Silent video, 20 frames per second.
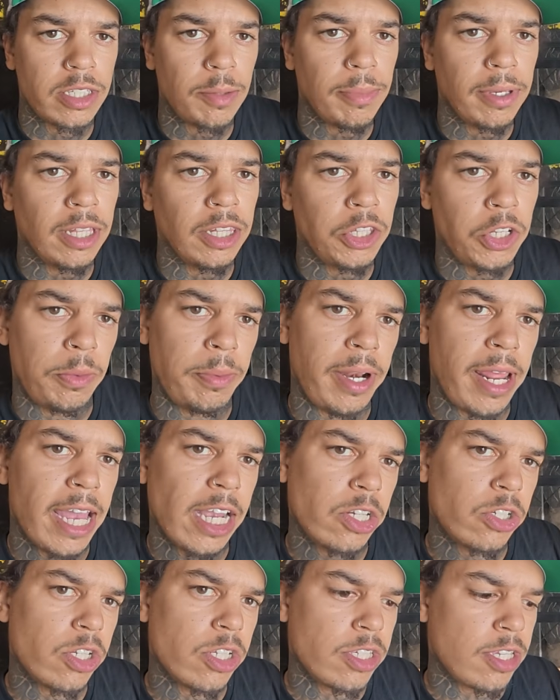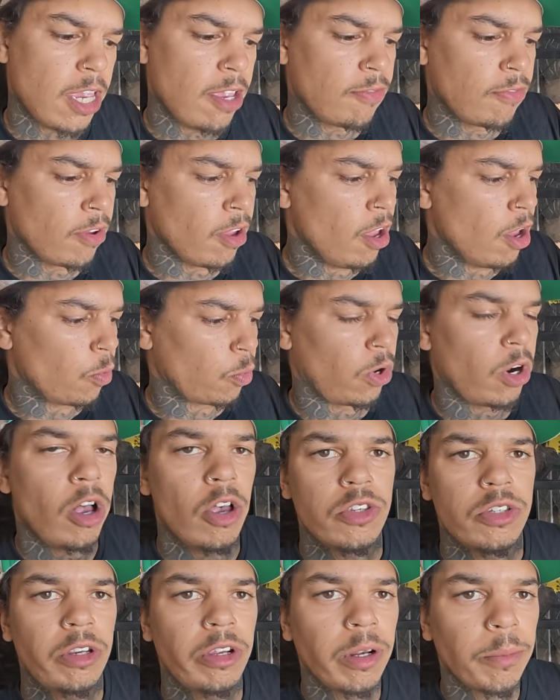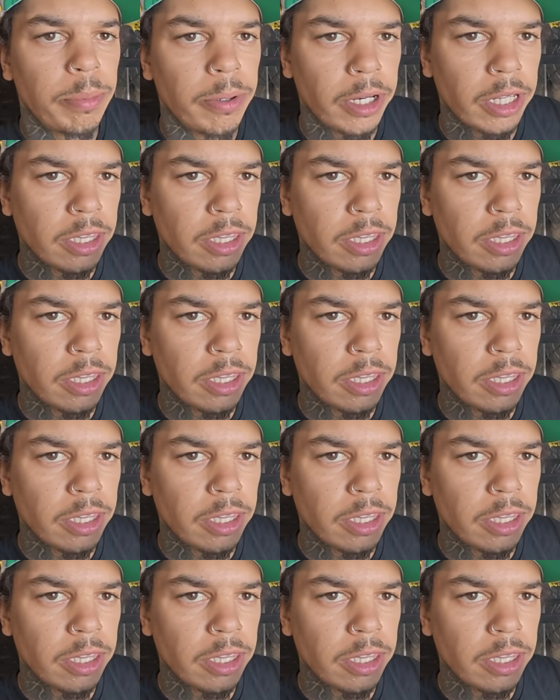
to be a little bit extra safe, we're also going to put